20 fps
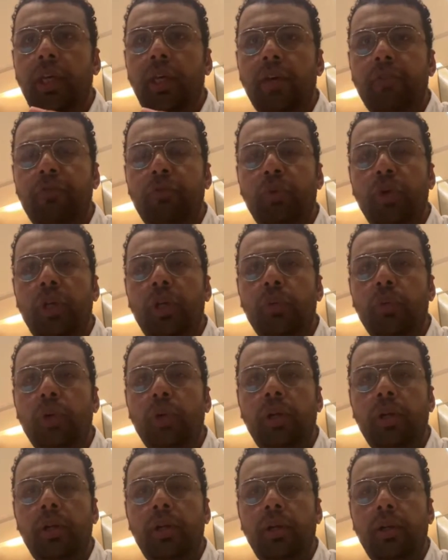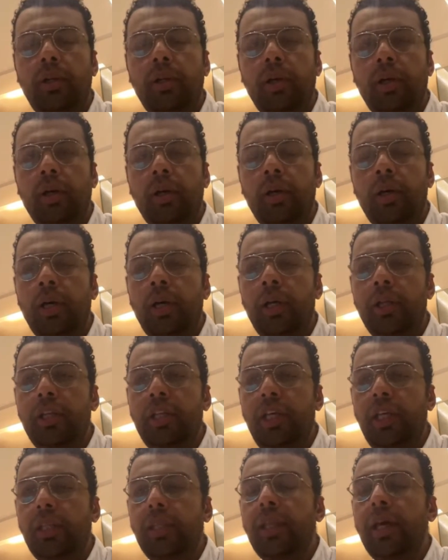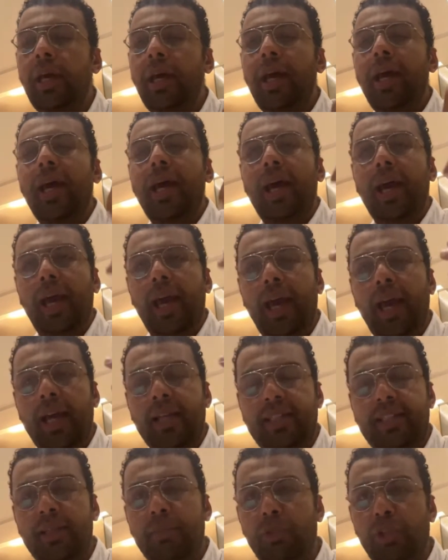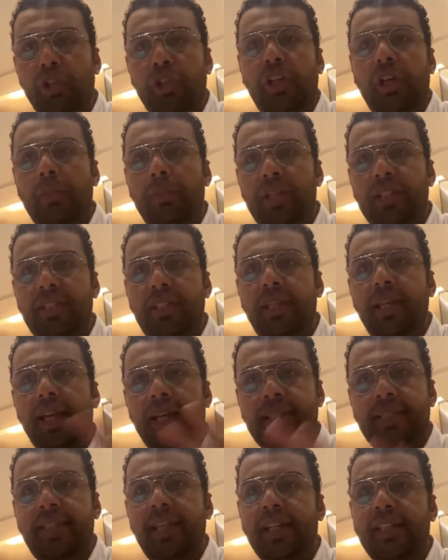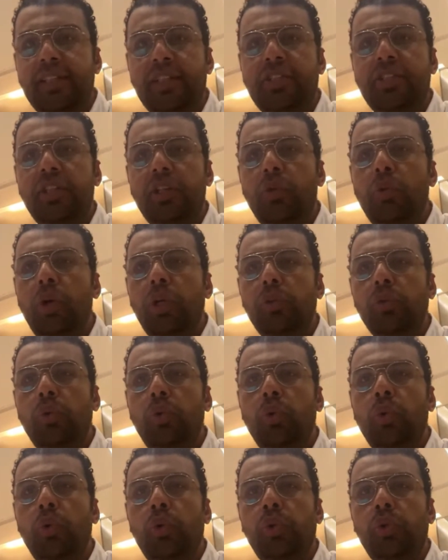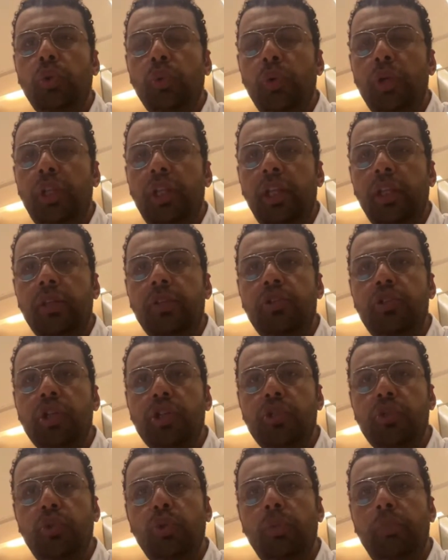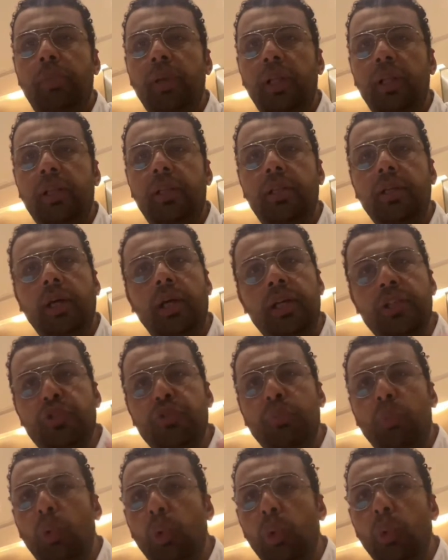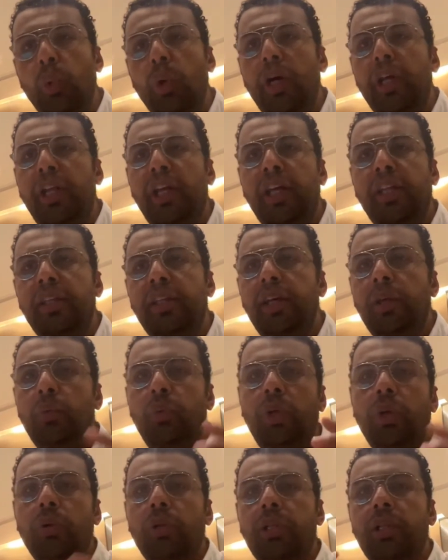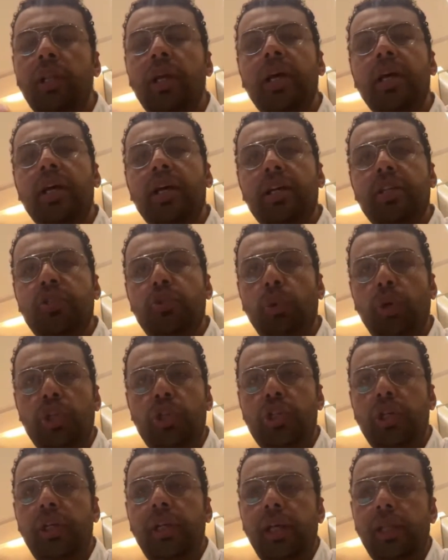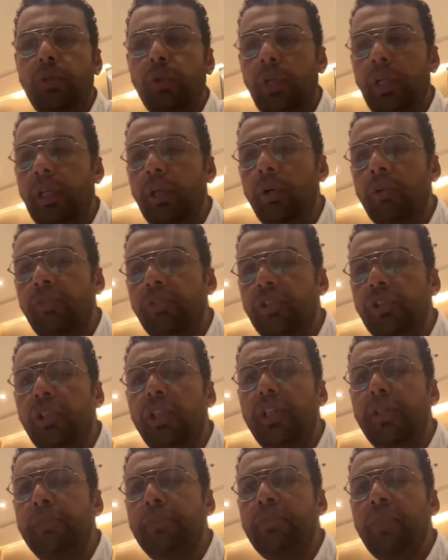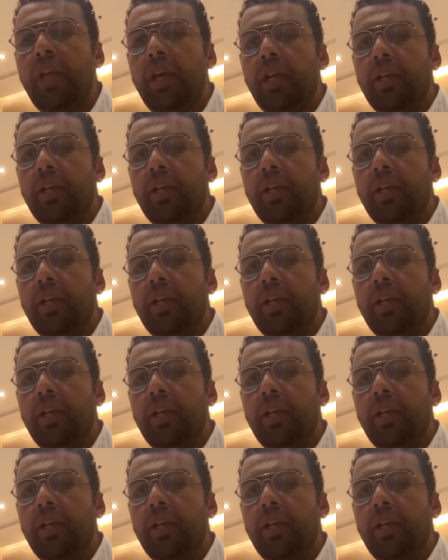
If we will need a similar capacity as the existing one, or do we need just to build a small one and then we will switch gradually over time?